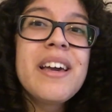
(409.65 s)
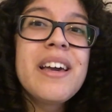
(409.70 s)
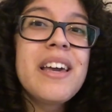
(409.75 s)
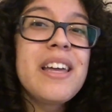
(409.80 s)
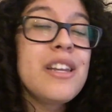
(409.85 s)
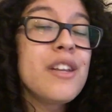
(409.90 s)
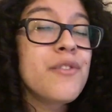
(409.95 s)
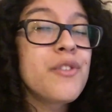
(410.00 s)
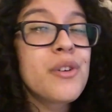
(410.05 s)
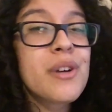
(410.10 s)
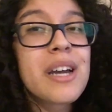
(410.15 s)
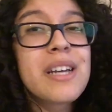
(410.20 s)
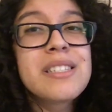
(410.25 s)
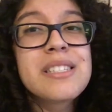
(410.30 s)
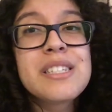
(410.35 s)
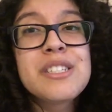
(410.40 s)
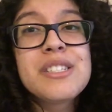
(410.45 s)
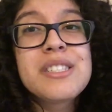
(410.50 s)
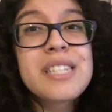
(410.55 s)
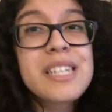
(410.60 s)
And if you guys
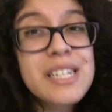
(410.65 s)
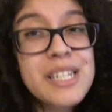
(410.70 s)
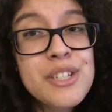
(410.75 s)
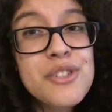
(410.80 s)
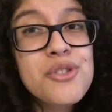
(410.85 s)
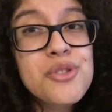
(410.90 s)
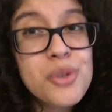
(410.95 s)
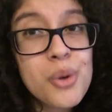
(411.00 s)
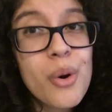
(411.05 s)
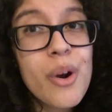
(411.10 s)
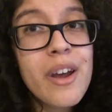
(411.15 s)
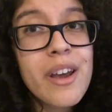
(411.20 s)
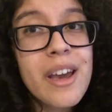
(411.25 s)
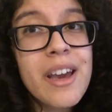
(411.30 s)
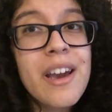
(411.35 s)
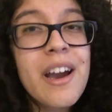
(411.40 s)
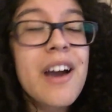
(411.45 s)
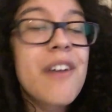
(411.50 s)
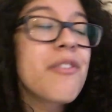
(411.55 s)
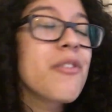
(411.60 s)
did enjoy
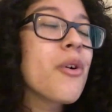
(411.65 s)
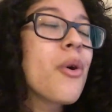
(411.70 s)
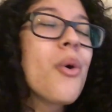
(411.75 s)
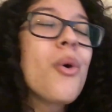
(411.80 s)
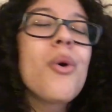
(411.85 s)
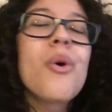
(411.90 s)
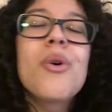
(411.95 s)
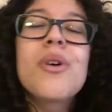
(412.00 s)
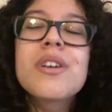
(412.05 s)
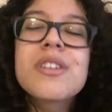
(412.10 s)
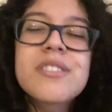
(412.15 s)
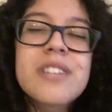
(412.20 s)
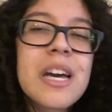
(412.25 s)
it, of course,